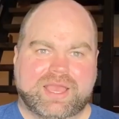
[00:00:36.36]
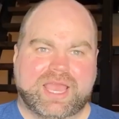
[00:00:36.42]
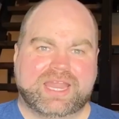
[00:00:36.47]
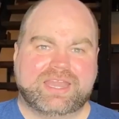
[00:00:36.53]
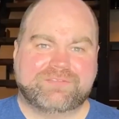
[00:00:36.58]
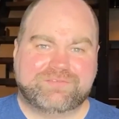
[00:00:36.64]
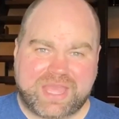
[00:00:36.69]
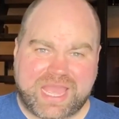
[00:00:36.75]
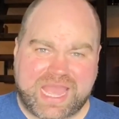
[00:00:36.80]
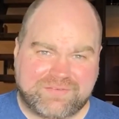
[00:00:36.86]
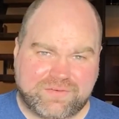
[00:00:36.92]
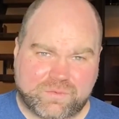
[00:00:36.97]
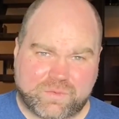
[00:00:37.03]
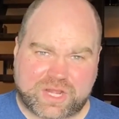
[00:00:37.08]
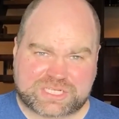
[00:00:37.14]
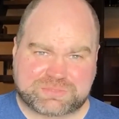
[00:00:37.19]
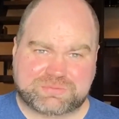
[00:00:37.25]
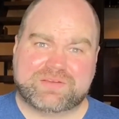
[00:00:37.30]
And if you
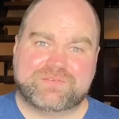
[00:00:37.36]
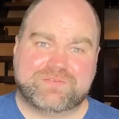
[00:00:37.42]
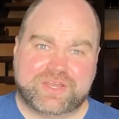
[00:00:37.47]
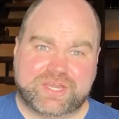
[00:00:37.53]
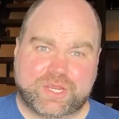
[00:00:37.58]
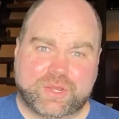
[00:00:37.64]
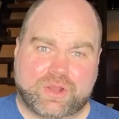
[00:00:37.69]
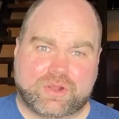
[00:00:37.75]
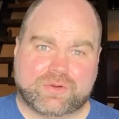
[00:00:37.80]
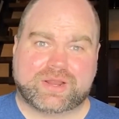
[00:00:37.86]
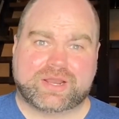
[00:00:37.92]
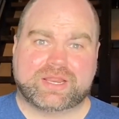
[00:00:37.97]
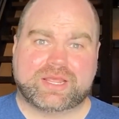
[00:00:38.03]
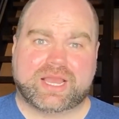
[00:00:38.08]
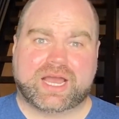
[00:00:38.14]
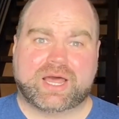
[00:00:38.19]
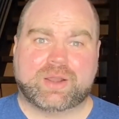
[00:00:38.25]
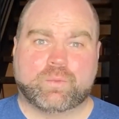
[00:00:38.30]
haven't watched my video
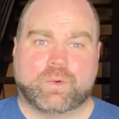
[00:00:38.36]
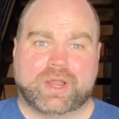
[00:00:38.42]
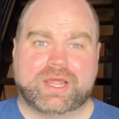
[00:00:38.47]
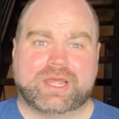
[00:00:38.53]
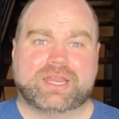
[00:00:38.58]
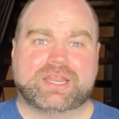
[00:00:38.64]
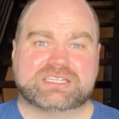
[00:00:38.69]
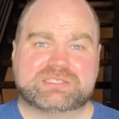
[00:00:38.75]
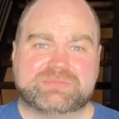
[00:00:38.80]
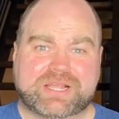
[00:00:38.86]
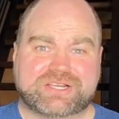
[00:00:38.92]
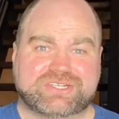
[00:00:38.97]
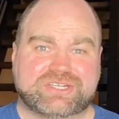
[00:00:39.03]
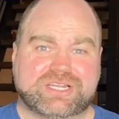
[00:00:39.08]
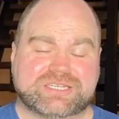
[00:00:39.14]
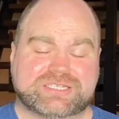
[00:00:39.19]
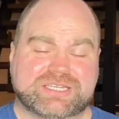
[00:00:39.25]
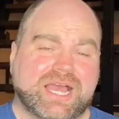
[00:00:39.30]
already on what an
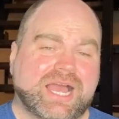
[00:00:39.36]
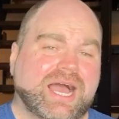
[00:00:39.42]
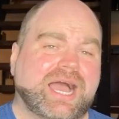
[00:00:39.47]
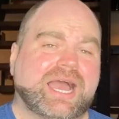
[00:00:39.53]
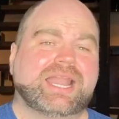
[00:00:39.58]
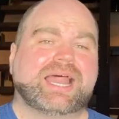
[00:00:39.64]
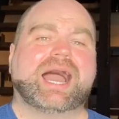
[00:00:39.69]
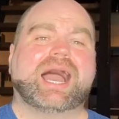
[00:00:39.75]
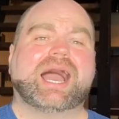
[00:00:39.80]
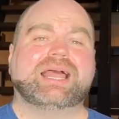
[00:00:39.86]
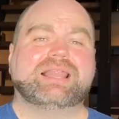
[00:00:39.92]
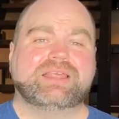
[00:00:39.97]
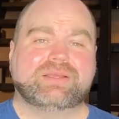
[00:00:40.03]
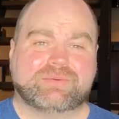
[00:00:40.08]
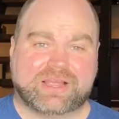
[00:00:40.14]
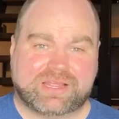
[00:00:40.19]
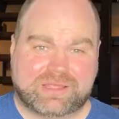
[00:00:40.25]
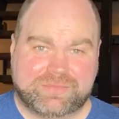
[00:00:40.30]
inspection is, I'd
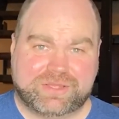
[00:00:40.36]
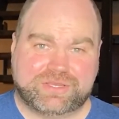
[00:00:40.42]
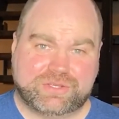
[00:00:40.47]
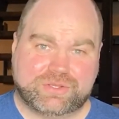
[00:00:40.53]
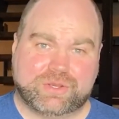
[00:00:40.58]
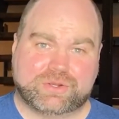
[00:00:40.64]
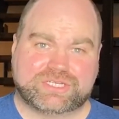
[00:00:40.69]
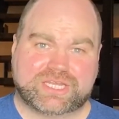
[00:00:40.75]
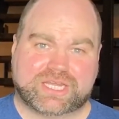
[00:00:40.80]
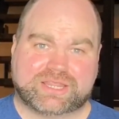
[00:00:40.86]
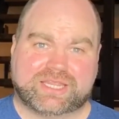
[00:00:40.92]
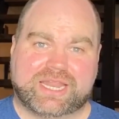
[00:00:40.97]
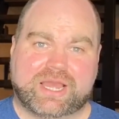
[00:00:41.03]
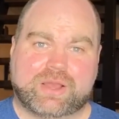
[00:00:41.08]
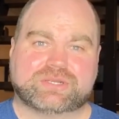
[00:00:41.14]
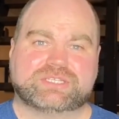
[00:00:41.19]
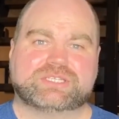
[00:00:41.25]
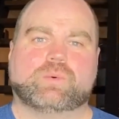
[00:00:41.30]
highly recommend you go check that
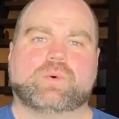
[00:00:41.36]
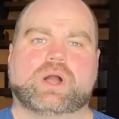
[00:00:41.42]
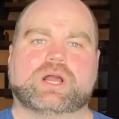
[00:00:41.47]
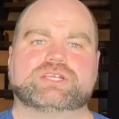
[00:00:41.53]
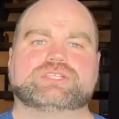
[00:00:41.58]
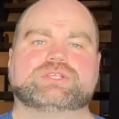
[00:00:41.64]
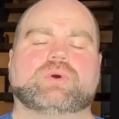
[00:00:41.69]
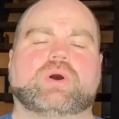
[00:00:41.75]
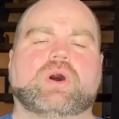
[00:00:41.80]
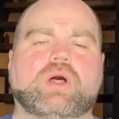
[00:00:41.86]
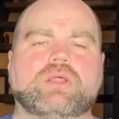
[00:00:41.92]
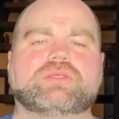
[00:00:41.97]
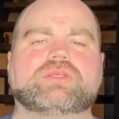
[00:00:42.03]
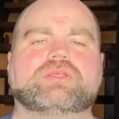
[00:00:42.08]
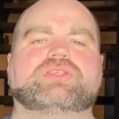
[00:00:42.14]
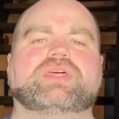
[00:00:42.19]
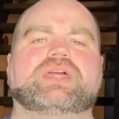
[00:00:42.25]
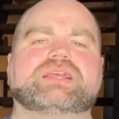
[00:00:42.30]
out because it walks through all
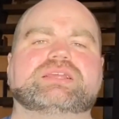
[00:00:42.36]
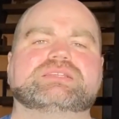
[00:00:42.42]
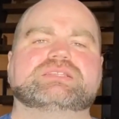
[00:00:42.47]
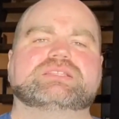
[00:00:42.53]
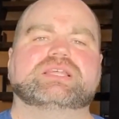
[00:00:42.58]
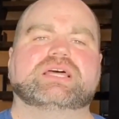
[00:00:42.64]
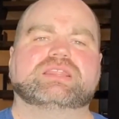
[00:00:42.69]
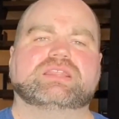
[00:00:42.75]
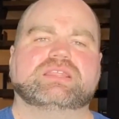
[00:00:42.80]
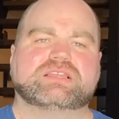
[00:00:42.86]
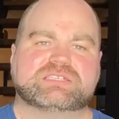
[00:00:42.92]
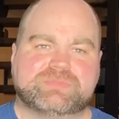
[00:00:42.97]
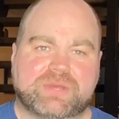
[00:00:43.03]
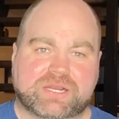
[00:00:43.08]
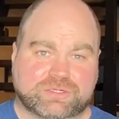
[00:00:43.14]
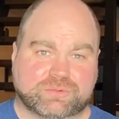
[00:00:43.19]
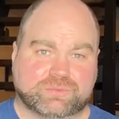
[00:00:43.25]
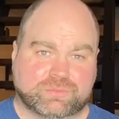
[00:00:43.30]
the things that the
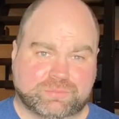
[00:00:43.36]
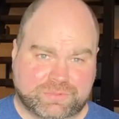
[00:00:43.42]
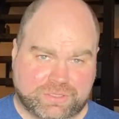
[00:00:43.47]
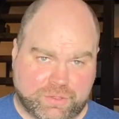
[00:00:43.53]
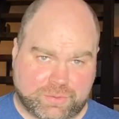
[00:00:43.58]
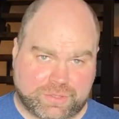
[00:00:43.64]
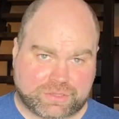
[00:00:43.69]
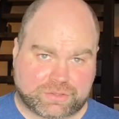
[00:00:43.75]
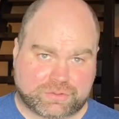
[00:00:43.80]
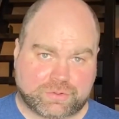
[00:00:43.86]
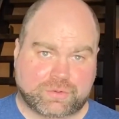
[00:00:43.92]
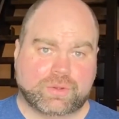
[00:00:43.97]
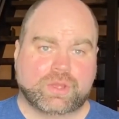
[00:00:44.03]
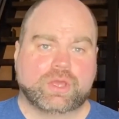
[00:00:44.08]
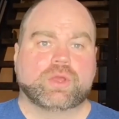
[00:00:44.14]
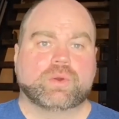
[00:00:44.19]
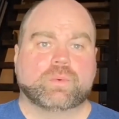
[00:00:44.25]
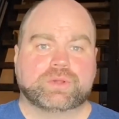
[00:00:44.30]
inspector will be going through
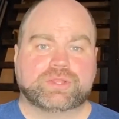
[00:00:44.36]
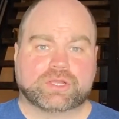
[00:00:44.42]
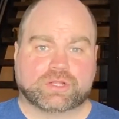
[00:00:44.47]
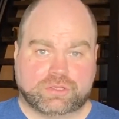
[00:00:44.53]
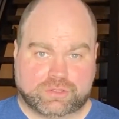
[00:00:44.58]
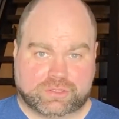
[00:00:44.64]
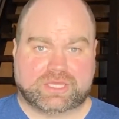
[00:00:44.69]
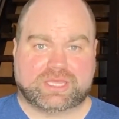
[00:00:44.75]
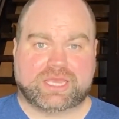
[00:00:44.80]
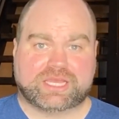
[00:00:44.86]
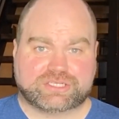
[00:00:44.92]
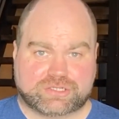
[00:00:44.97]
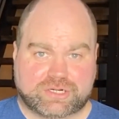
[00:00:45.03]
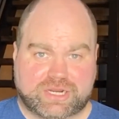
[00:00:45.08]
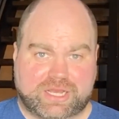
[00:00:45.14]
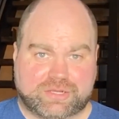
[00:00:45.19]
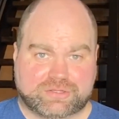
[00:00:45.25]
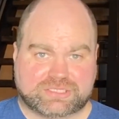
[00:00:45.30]
when they're looking at
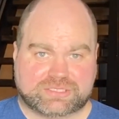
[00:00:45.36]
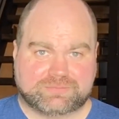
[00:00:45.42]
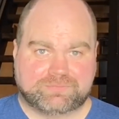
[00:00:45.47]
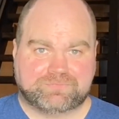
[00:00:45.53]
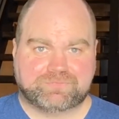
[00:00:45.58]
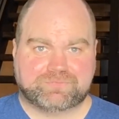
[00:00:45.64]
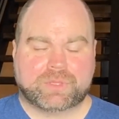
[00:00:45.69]
your house.